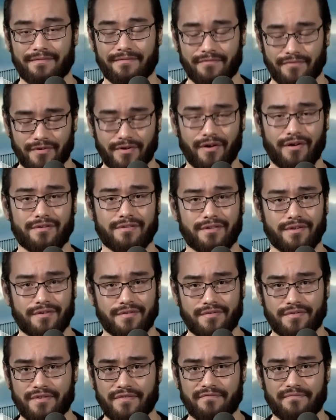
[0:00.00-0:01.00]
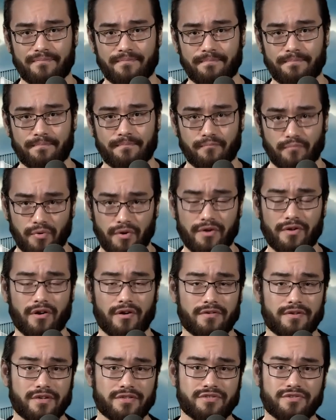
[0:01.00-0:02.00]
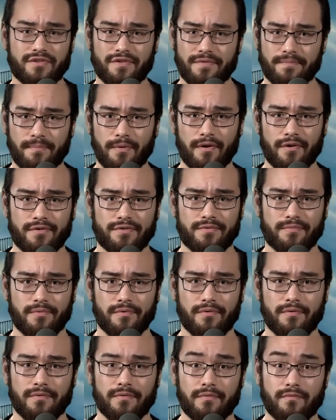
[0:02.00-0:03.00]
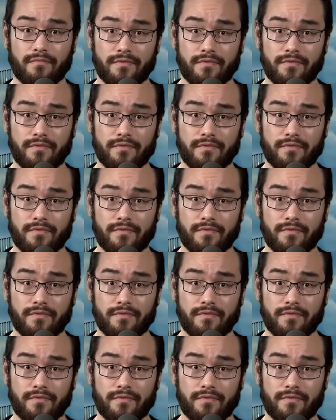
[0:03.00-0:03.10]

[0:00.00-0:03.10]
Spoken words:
Regardless, if precognition is possible,